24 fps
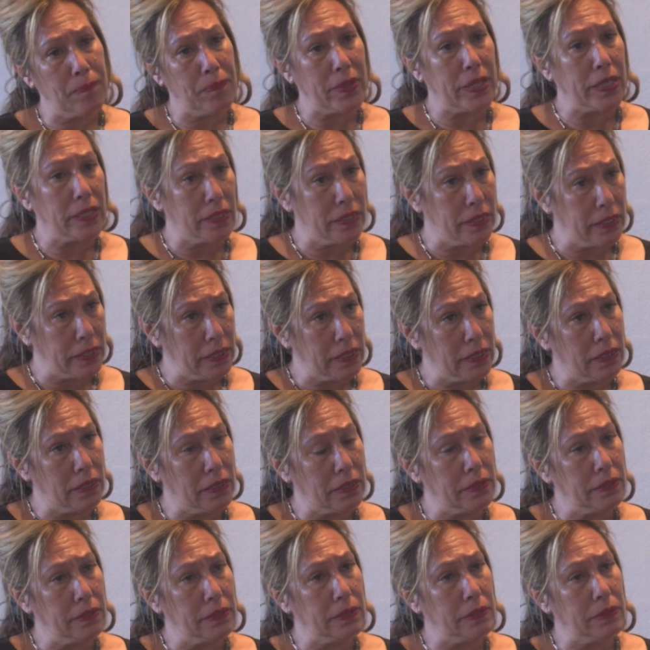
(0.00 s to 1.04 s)
in
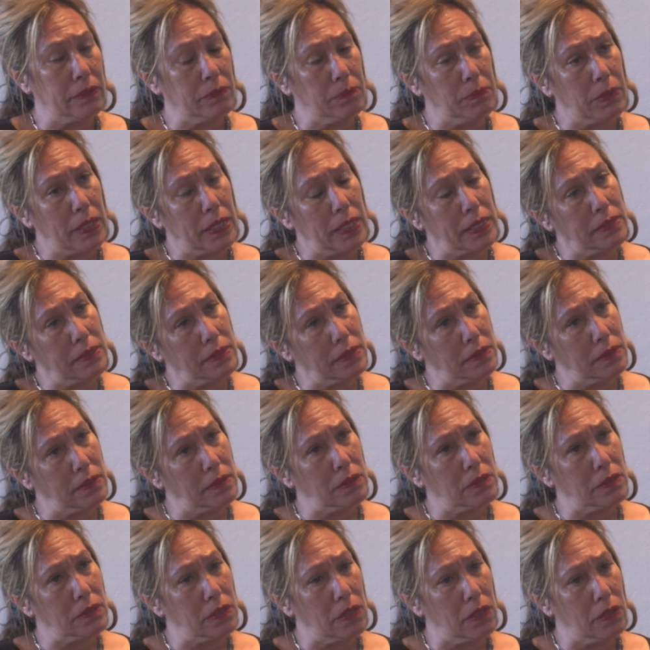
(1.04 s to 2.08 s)
England and places.
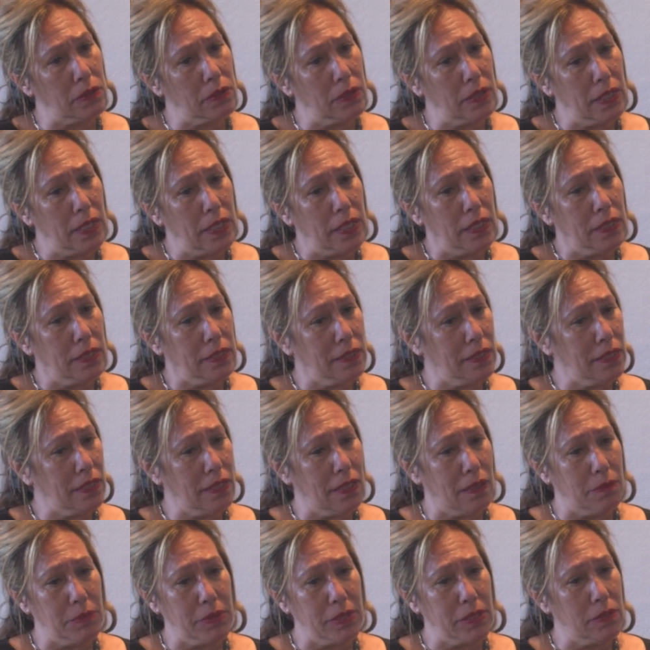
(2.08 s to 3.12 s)
And so,
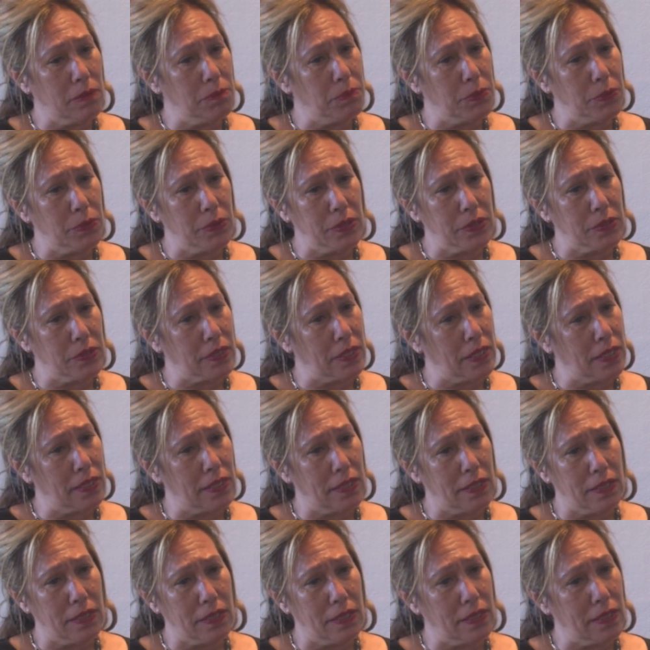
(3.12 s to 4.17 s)
yeah, I mean, the boys
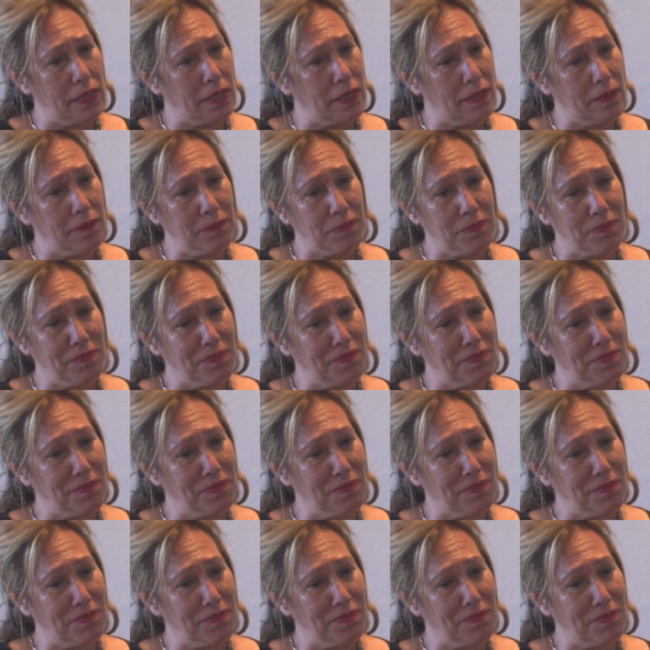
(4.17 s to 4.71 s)
are,